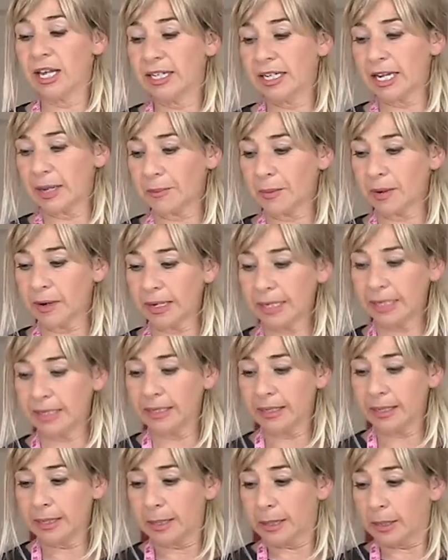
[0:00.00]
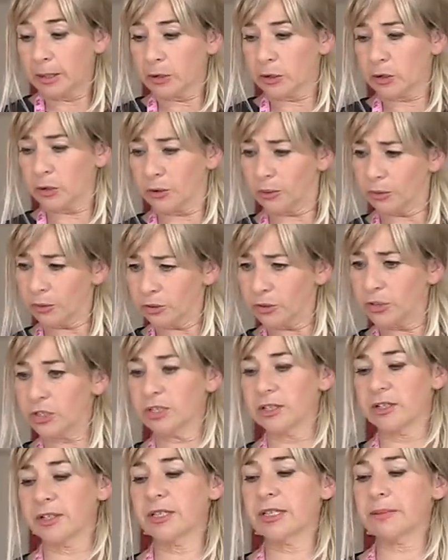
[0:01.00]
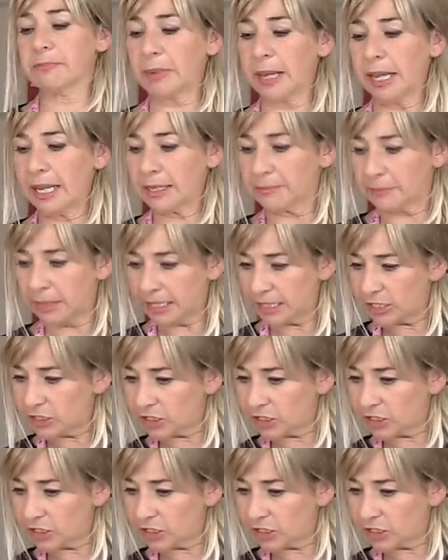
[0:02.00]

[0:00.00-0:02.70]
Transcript: Now my gorgeous pink mini